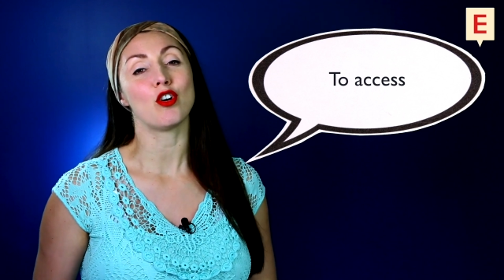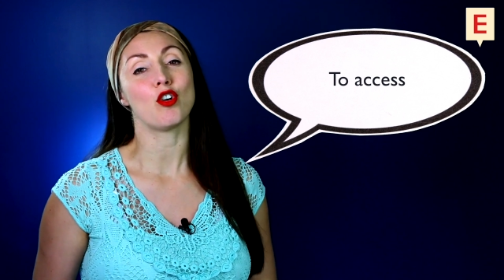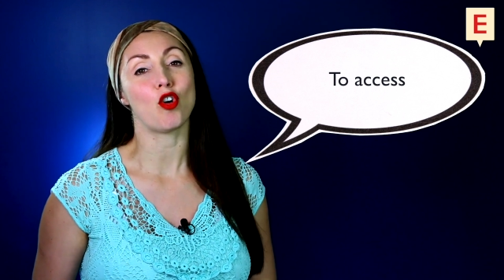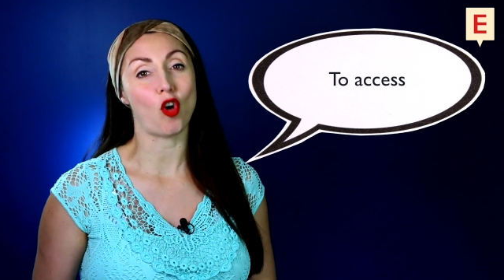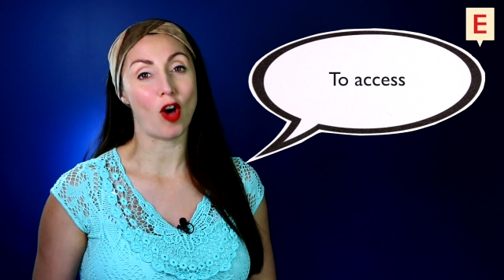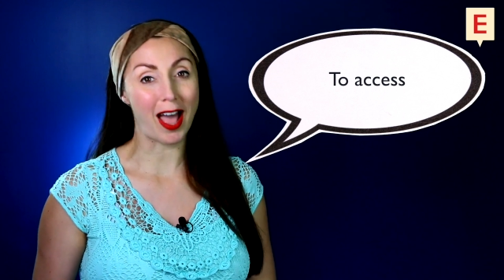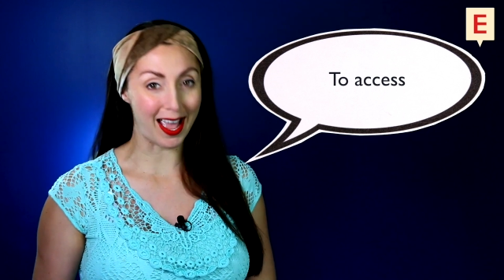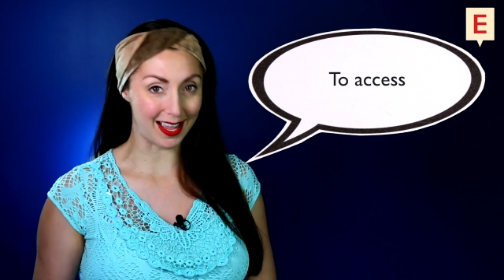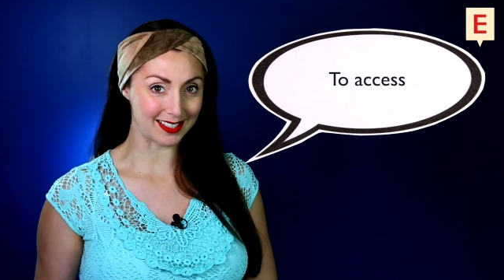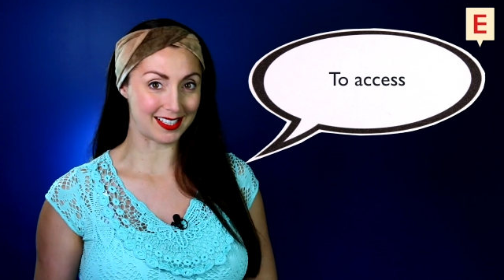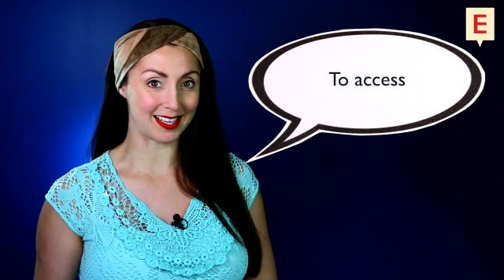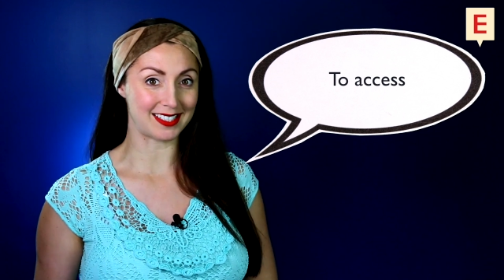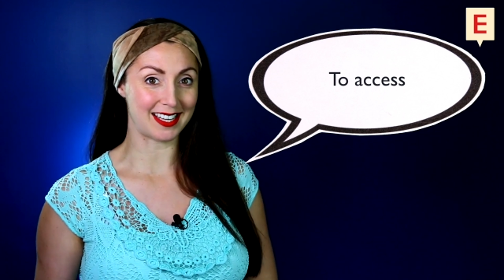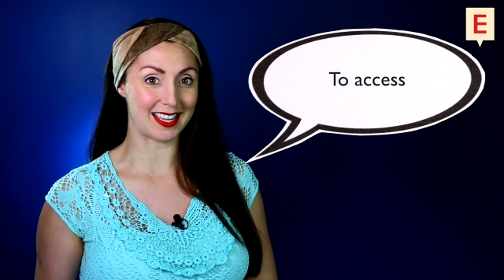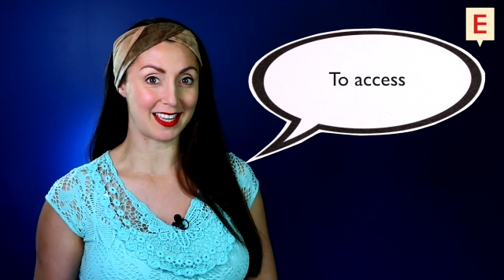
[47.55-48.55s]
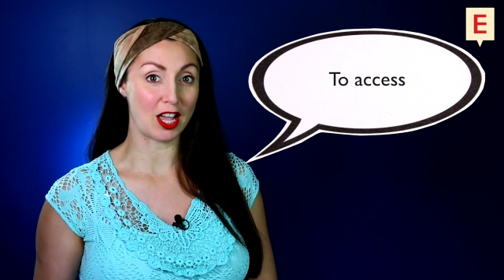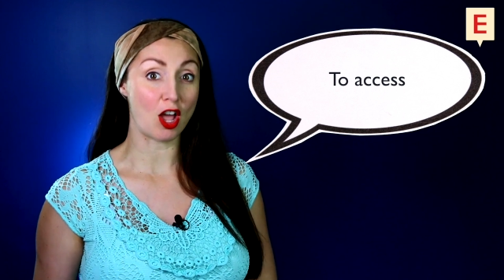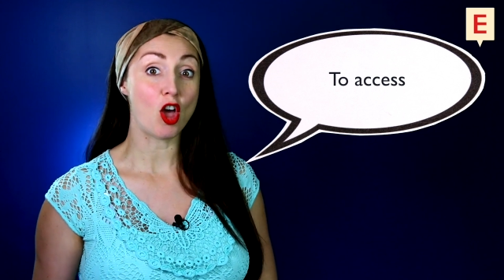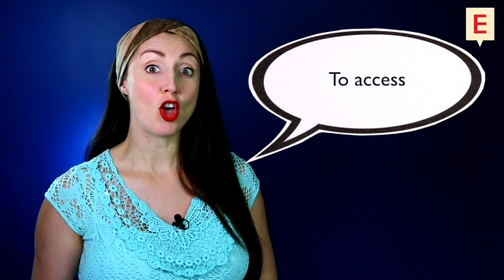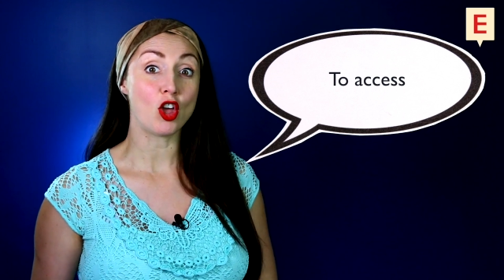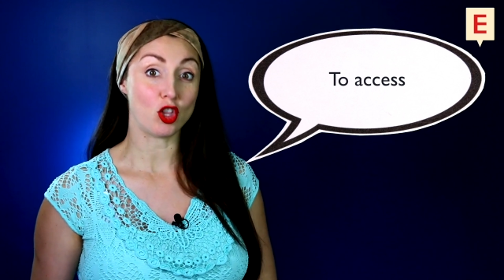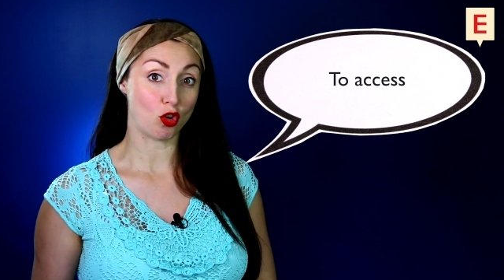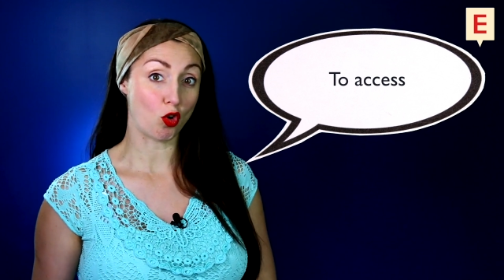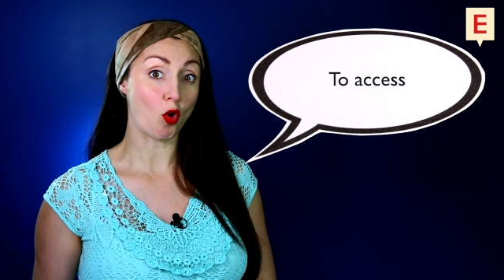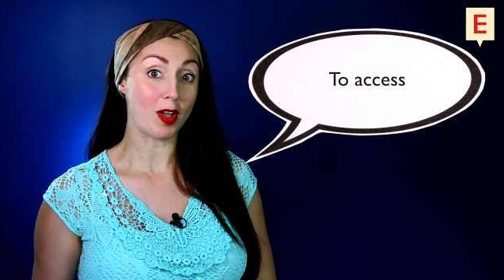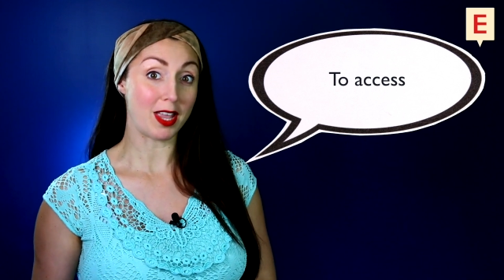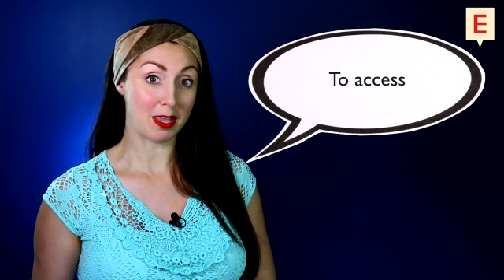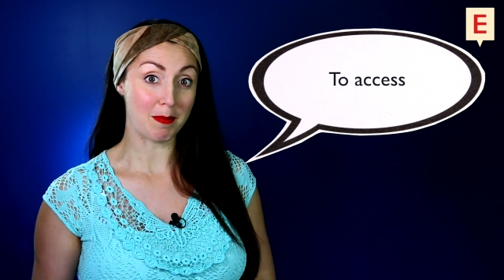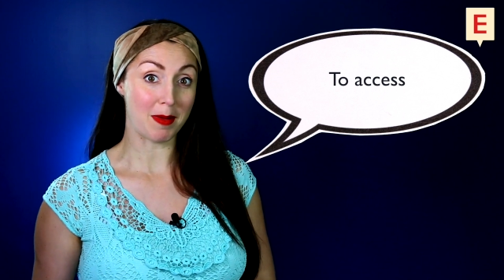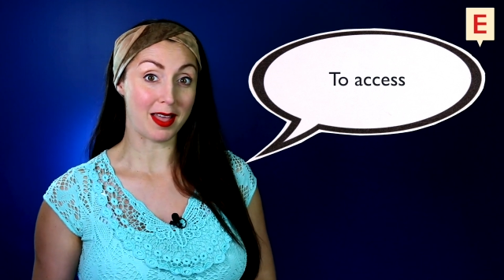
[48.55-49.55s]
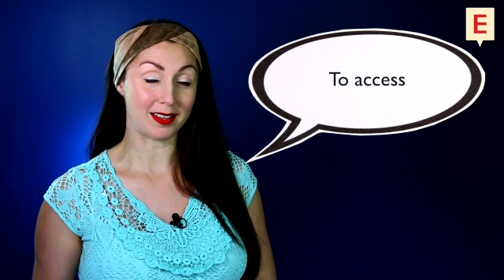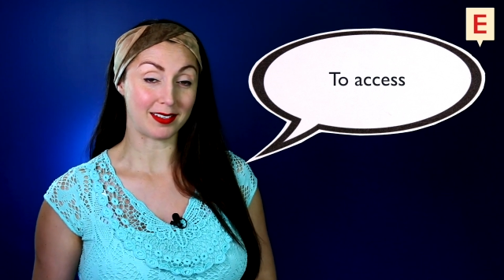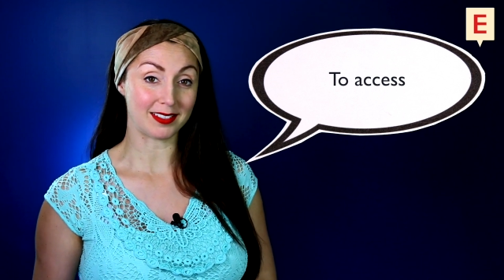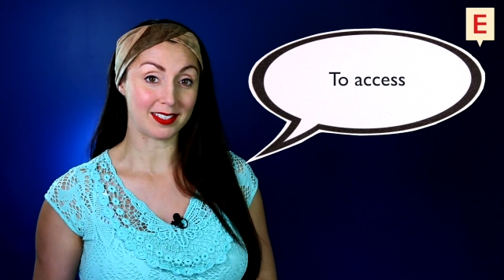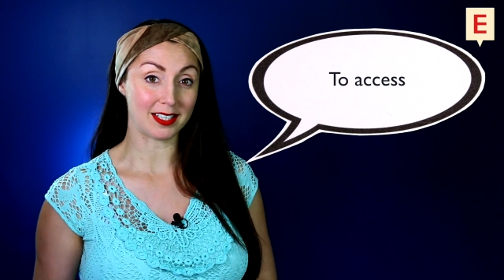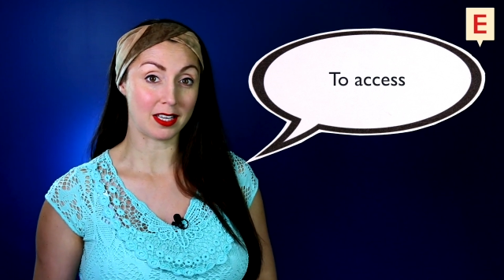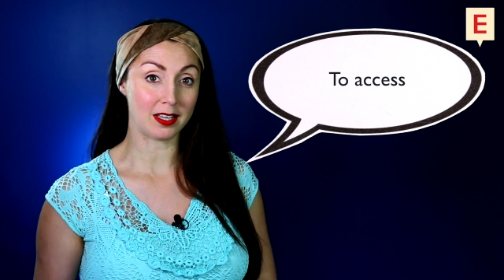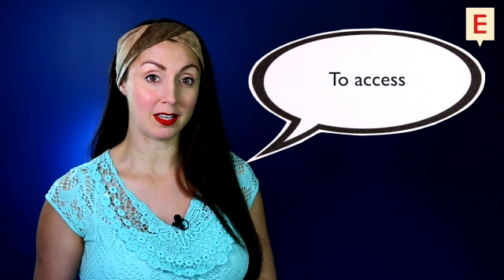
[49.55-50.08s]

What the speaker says: or accessing your emails.